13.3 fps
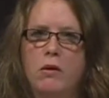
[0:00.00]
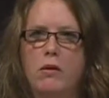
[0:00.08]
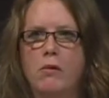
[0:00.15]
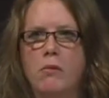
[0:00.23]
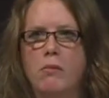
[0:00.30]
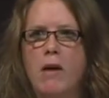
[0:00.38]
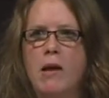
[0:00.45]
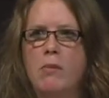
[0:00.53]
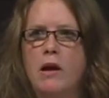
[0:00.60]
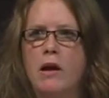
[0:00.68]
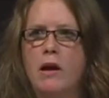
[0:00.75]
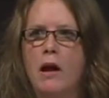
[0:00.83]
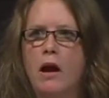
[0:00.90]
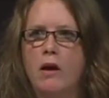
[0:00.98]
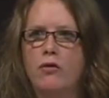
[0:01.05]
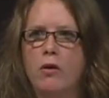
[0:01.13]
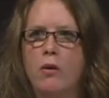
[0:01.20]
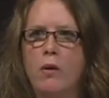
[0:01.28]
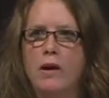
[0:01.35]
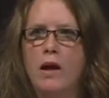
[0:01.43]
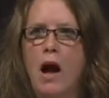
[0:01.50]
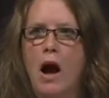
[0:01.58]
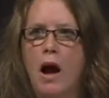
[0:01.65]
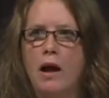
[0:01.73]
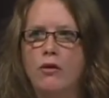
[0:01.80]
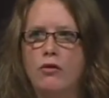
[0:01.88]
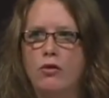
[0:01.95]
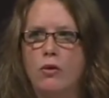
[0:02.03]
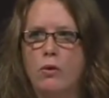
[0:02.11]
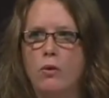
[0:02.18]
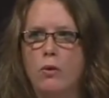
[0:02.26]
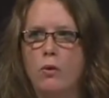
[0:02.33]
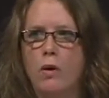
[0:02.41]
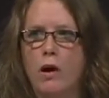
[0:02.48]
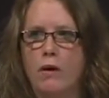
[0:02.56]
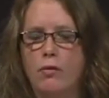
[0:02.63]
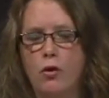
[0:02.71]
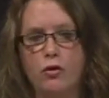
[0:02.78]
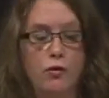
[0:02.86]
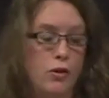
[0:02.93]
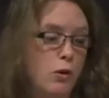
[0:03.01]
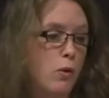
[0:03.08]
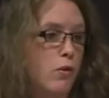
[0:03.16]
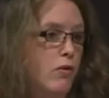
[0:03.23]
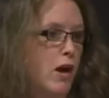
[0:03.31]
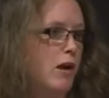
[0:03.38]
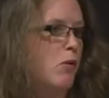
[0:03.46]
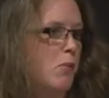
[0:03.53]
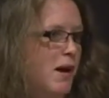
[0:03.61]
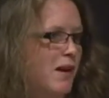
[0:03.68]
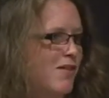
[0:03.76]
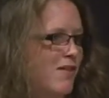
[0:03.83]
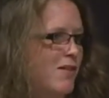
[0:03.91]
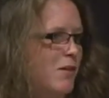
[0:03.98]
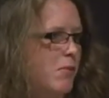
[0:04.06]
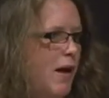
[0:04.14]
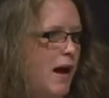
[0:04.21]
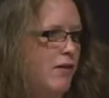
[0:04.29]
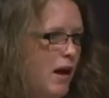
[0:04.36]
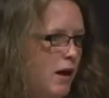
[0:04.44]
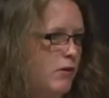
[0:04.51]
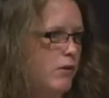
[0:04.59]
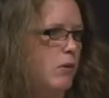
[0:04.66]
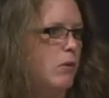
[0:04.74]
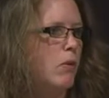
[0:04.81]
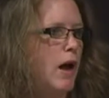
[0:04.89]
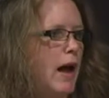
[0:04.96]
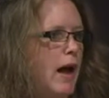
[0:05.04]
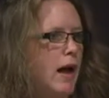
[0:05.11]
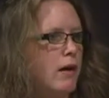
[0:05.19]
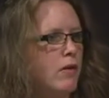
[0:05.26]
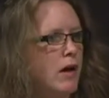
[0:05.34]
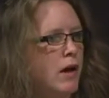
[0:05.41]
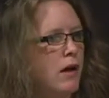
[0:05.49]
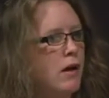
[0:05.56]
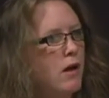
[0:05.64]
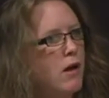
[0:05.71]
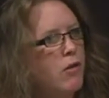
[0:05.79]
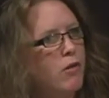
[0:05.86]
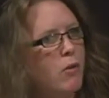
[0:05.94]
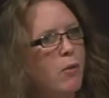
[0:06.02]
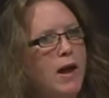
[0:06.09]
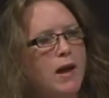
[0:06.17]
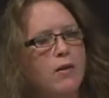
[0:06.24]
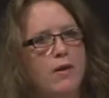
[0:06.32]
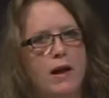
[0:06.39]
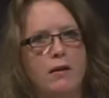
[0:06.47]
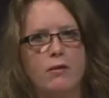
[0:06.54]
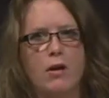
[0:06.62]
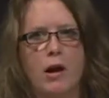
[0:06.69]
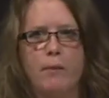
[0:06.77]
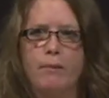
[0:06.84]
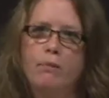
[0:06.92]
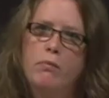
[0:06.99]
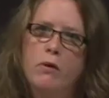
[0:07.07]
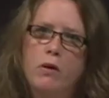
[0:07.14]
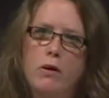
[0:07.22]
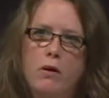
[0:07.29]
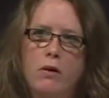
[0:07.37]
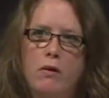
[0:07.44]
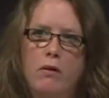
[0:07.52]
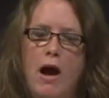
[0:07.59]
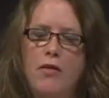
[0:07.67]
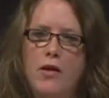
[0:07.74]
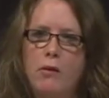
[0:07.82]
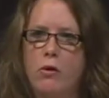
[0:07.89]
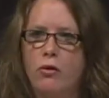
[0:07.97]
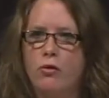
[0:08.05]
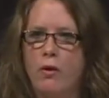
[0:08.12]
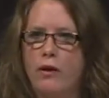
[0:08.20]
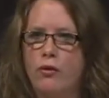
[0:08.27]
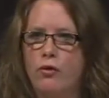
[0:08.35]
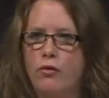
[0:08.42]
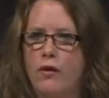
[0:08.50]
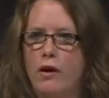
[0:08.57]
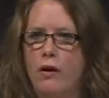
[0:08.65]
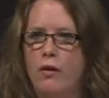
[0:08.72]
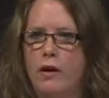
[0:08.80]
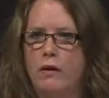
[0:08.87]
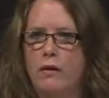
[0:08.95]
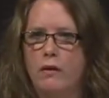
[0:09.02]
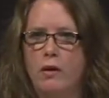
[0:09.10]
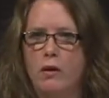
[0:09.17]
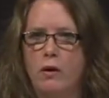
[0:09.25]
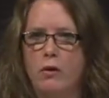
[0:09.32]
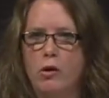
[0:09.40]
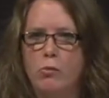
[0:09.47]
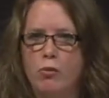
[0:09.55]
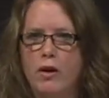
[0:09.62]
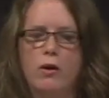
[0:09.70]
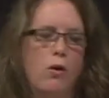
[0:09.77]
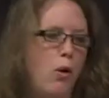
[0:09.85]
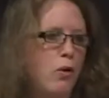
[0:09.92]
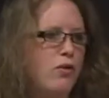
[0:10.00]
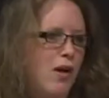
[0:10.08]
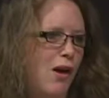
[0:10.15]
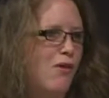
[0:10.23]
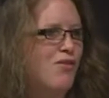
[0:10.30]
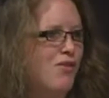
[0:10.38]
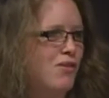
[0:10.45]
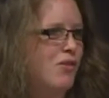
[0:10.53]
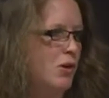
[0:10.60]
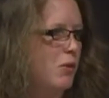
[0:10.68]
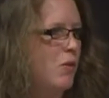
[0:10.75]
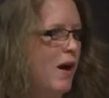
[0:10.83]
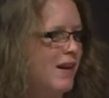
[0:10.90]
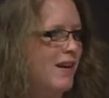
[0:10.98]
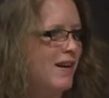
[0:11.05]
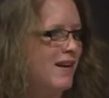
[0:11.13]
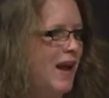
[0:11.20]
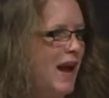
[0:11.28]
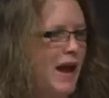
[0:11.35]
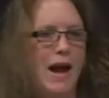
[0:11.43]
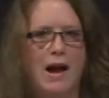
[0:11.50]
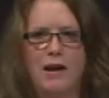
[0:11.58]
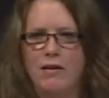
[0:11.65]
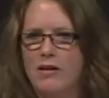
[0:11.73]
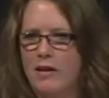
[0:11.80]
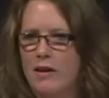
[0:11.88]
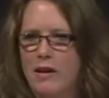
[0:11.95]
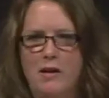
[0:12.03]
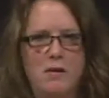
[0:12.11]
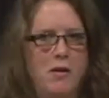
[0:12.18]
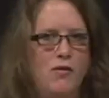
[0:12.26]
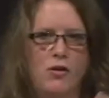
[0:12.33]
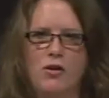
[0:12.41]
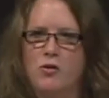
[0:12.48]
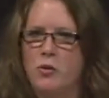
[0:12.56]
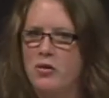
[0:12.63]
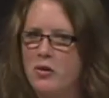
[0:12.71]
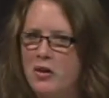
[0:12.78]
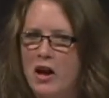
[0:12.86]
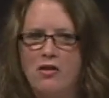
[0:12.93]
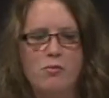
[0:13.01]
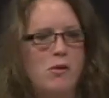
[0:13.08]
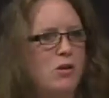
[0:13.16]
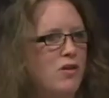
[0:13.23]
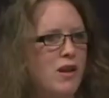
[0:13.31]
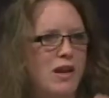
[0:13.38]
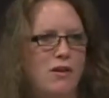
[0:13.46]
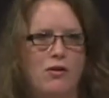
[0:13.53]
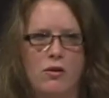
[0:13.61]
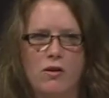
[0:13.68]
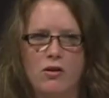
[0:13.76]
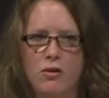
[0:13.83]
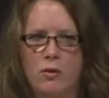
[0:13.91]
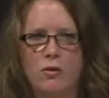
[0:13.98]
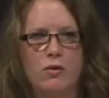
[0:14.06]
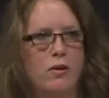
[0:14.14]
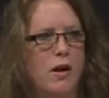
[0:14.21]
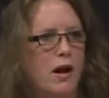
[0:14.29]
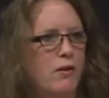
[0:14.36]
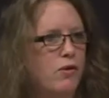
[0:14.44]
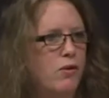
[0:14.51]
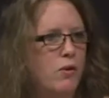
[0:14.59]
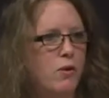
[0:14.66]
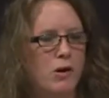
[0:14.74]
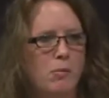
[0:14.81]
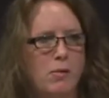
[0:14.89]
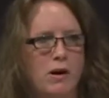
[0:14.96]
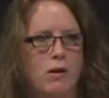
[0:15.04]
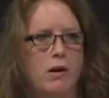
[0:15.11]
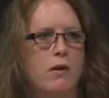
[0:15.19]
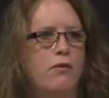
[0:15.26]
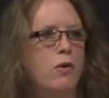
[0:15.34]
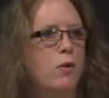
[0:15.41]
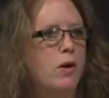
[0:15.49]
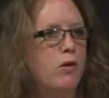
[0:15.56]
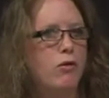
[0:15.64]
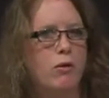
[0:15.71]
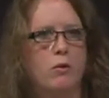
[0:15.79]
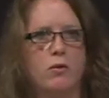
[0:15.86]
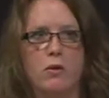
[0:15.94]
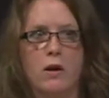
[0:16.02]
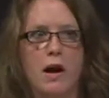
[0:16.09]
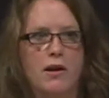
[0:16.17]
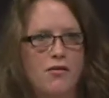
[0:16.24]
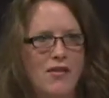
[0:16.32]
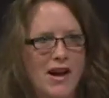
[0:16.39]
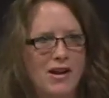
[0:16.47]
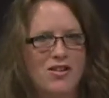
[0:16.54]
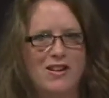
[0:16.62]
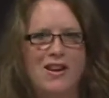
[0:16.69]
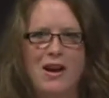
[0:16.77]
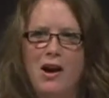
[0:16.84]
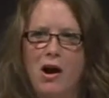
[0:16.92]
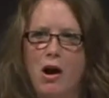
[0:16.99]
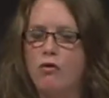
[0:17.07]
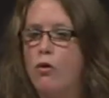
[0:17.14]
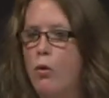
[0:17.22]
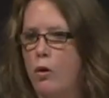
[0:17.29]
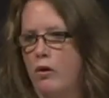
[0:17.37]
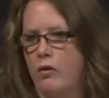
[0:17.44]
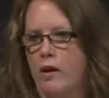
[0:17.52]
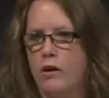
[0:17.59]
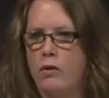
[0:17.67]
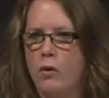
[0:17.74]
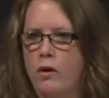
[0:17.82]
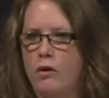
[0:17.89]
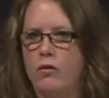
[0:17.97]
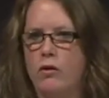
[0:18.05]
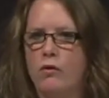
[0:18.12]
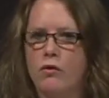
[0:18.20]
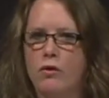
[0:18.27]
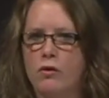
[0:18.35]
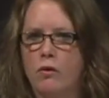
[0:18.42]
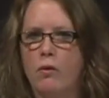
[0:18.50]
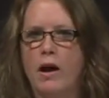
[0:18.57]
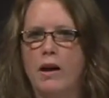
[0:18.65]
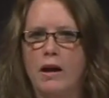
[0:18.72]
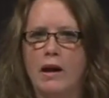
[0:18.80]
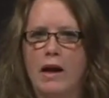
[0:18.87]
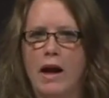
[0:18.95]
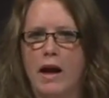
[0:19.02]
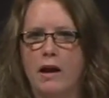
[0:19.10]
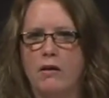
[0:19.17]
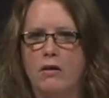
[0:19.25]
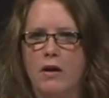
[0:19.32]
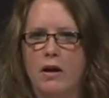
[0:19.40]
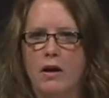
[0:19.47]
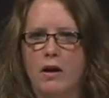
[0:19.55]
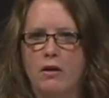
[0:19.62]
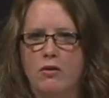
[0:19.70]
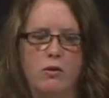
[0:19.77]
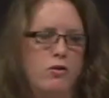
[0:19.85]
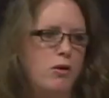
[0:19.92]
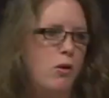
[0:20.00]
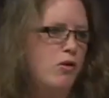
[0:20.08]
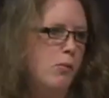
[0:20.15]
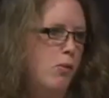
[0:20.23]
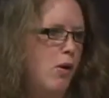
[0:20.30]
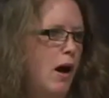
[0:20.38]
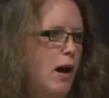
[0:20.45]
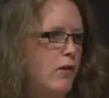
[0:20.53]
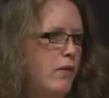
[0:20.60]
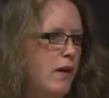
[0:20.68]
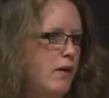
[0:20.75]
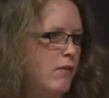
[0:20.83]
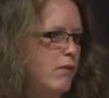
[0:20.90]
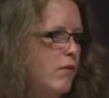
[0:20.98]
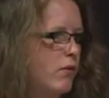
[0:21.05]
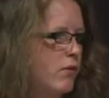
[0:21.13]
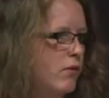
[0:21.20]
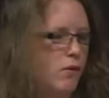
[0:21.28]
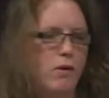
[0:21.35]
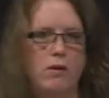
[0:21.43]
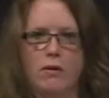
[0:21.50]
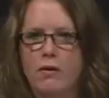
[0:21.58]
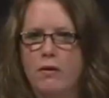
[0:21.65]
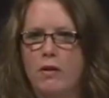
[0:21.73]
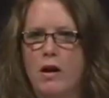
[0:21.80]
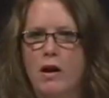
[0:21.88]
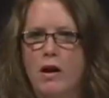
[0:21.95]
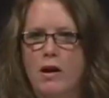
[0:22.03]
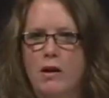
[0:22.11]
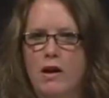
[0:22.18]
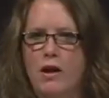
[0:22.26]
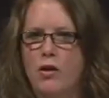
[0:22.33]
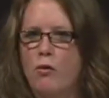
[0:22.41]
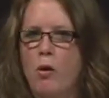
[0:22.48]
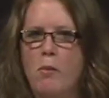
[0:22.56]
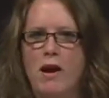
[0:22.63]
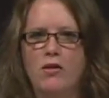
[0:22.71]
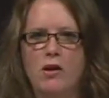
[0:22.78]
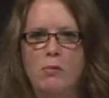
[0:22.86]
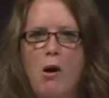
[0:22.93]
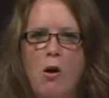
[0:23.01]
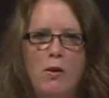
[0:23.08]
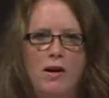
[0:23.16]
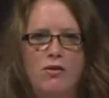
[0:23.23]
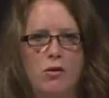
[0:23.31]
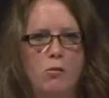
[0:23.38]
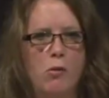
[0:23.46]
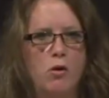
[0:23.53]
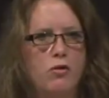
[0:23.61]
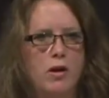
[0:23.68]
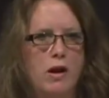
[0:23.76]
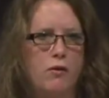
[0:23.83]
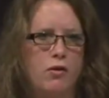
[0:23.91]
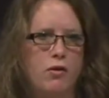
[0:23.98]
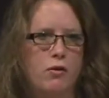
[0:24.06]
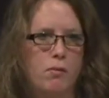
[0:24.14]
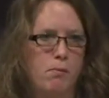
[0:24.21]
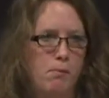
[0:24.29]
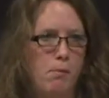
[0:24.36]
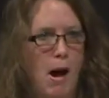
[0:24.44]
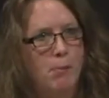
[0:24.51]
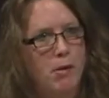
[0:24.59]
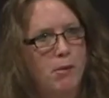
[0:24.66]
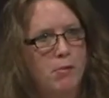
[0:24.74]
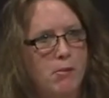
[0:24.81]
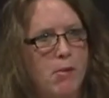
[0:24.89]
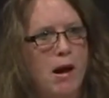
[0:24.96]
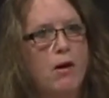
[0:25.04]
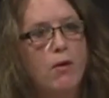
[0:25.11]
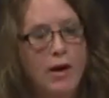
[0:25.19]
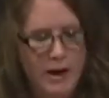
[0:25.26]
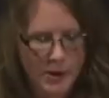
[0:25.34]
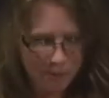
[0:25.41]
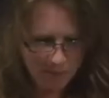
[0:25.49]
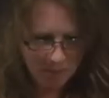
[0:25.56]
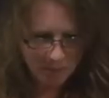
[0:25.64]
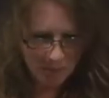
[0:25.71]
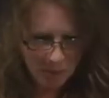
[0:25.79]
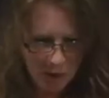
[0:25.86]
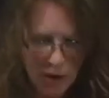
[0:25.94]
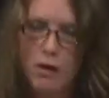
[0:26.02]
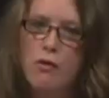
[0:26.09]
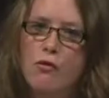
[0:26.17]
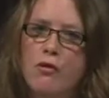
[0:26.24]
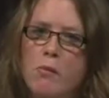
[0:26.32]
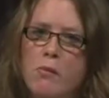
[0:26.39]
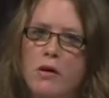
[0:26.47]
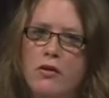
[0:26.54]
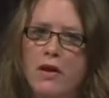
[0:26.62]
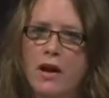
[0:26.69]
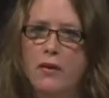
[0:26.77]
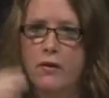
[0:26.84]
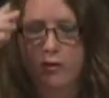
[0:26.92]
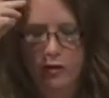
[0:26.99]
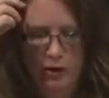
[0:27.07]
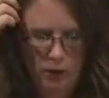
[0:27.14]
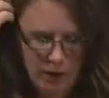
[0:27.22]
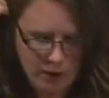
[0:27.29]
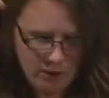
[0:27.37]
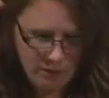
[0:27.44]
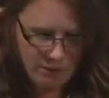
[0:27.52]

maybe also a nod to those of you who study Romanticism, as I do, and the way that I think most writers feel that, you know, you bring your whole self to your writing. And if you're into a certain kind of music, if you're into a certain kind of historical period, if you're into a certain kind of fashion, of course that is going to surface in your writing. And so it's no surprise that certain either romantic poets or motifs pop up in my writing. From Ms. N, the Serial.